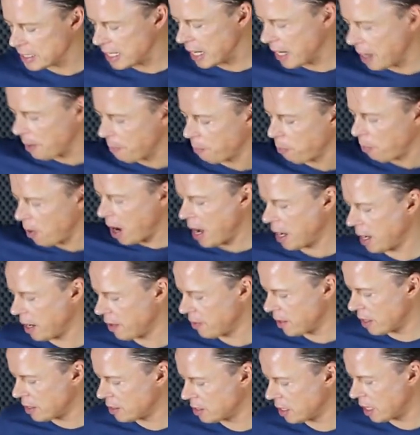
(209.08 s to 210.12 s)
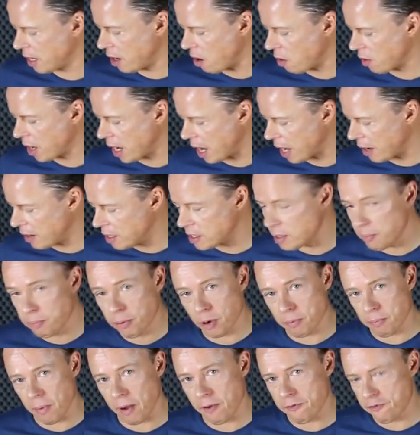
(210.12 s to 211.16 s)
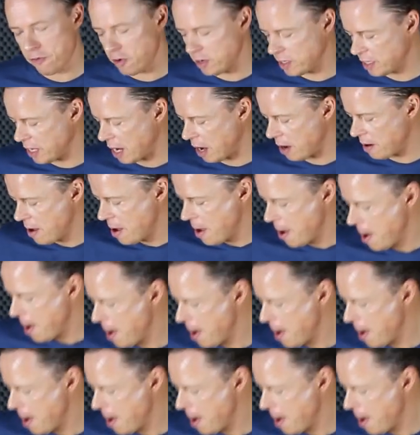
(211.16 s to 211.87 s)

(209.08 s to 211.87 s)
take a break and then say, okay, I need to put my foot down